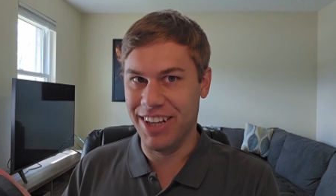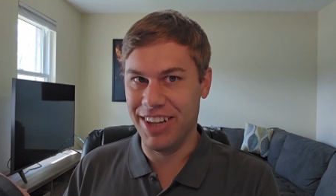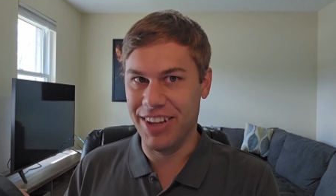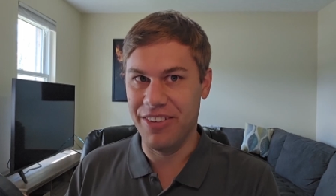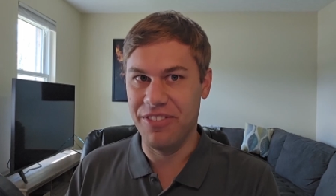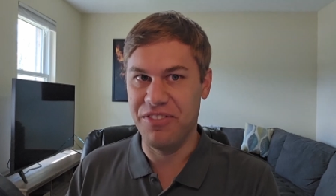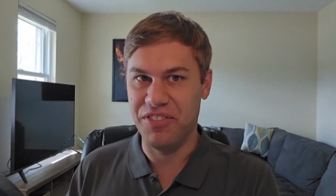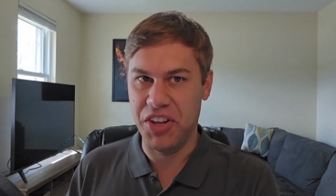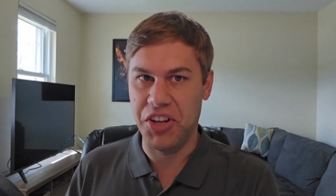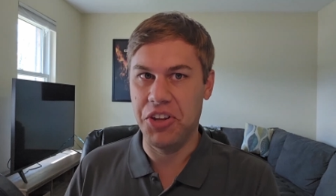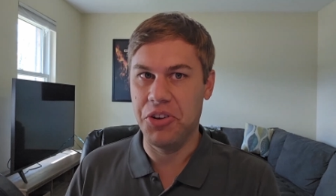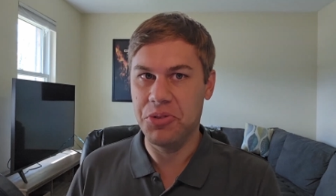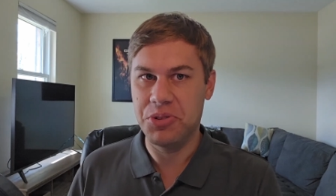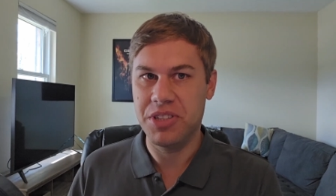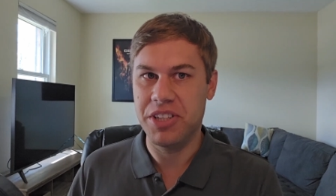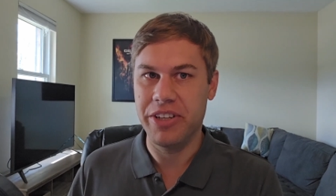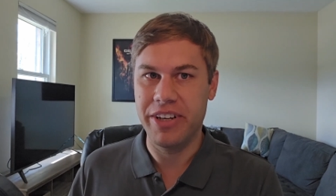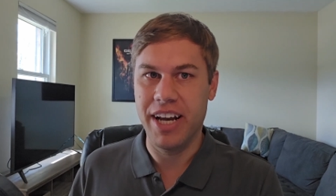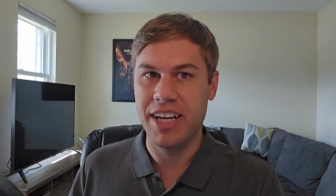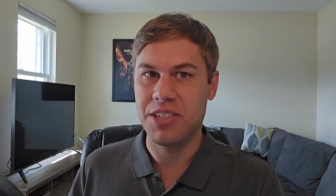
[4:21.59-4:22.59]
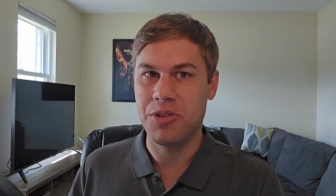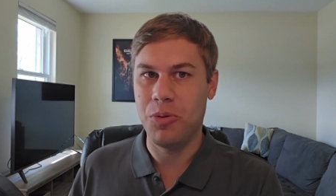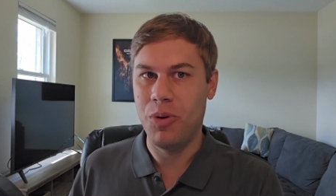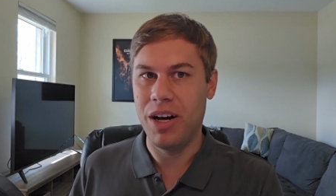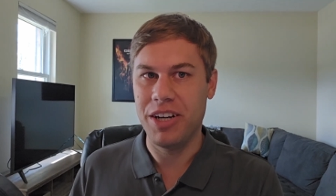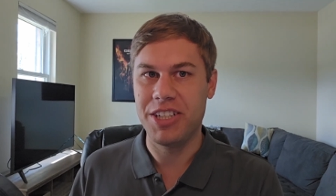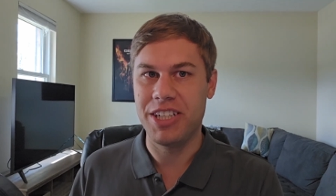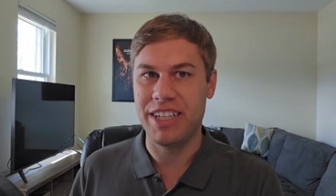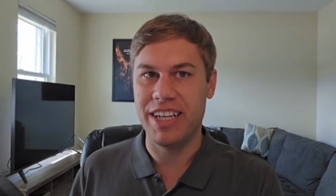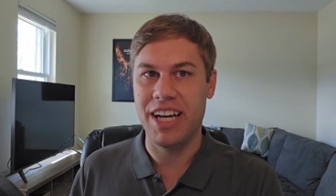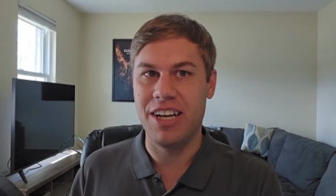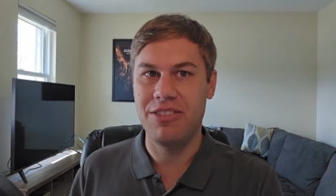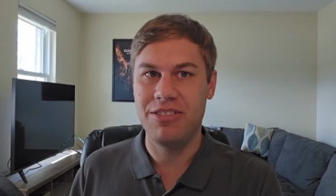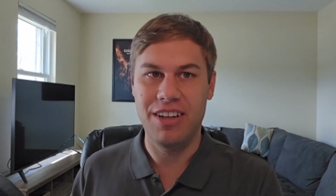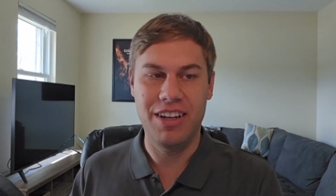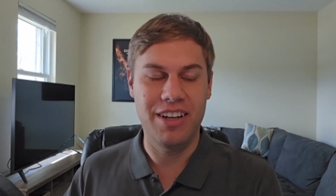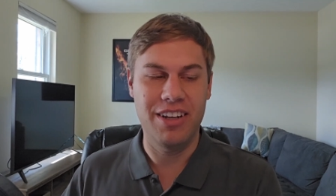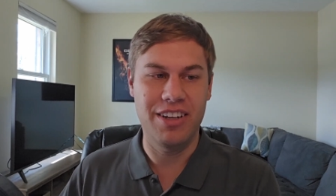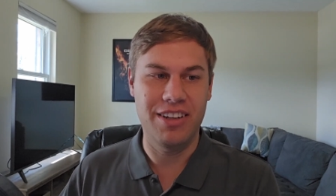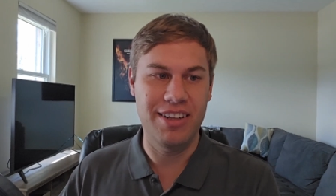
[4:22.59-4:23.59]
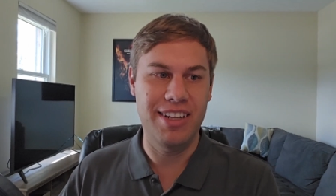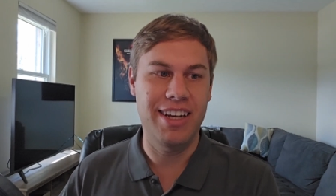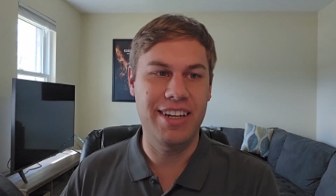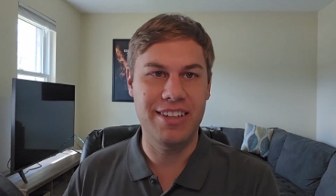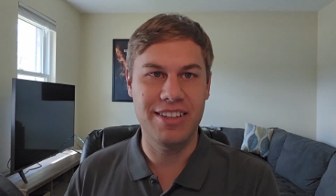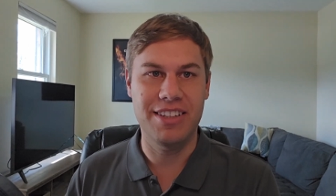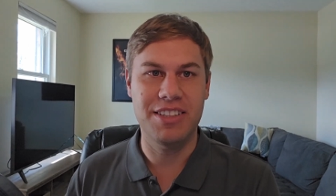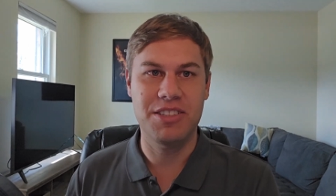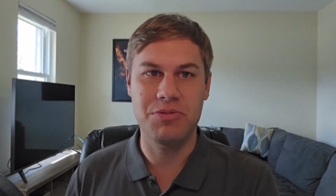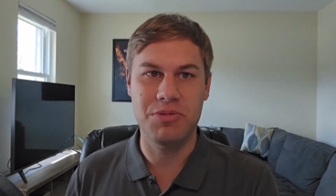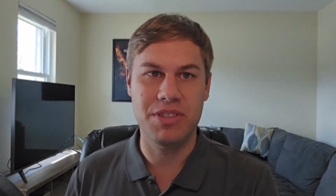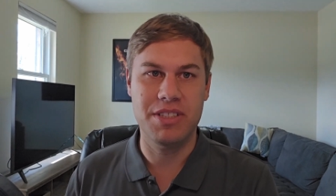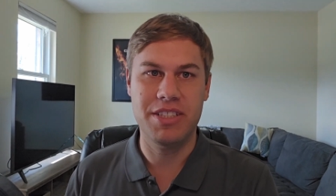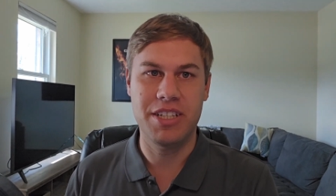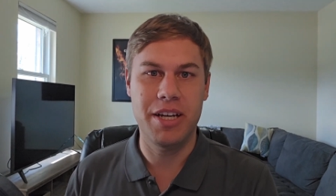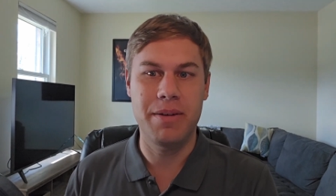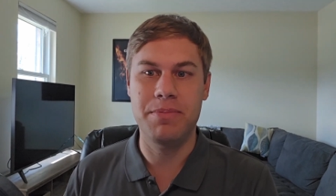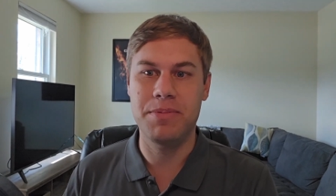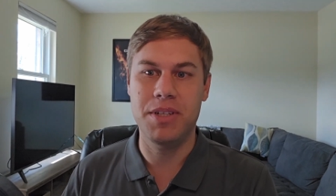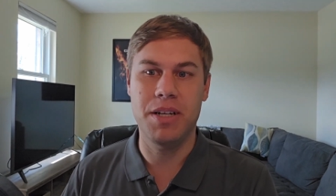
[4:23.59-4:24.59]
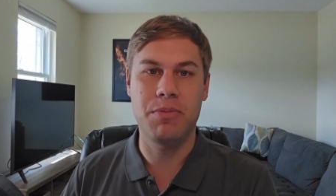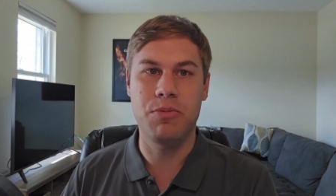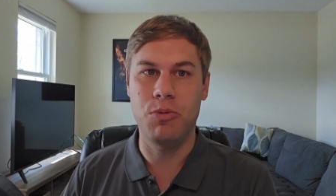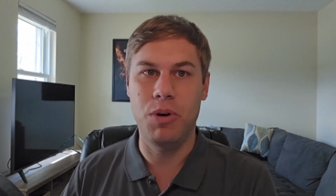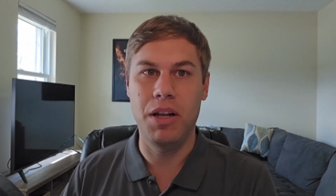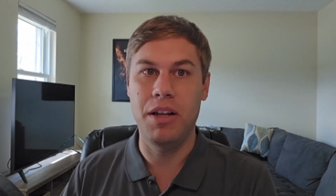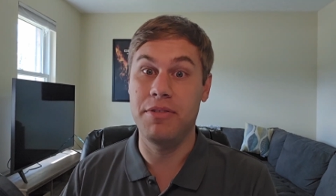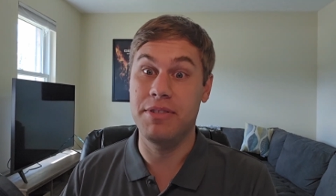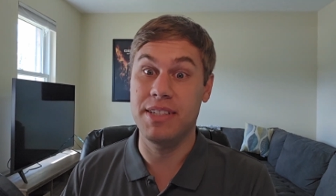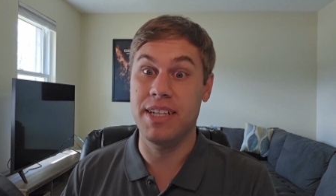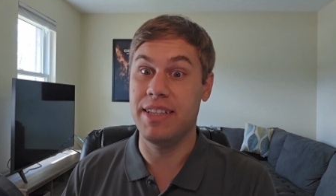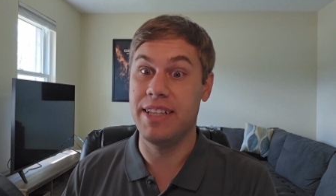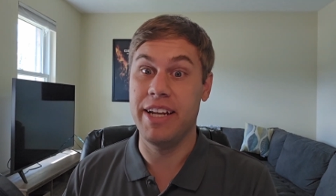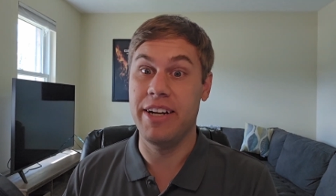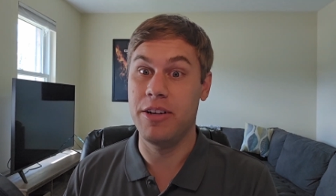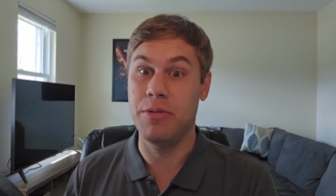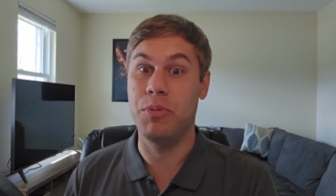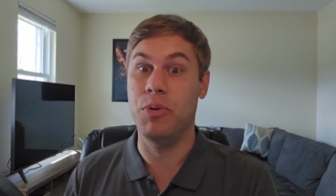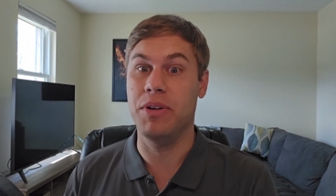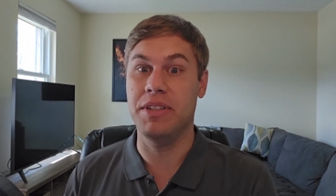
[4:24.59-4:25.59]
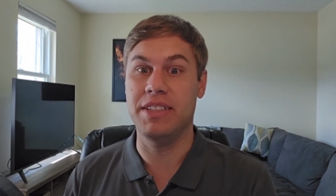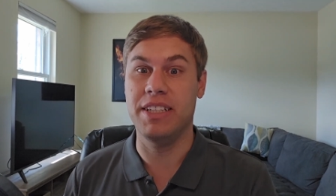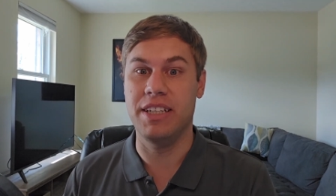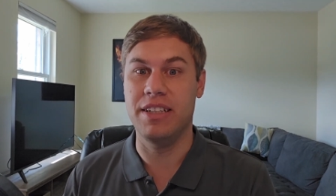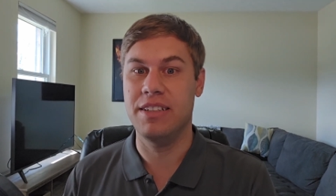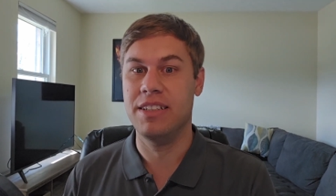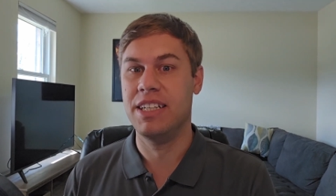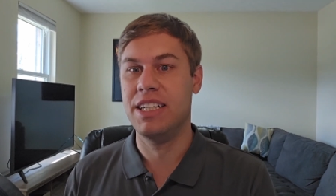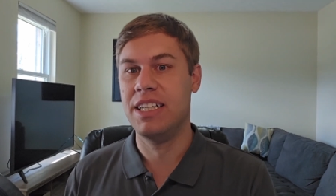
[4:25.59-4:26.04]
the videos that you guys are watching now, a lot of this was typed up while I was at that airport there.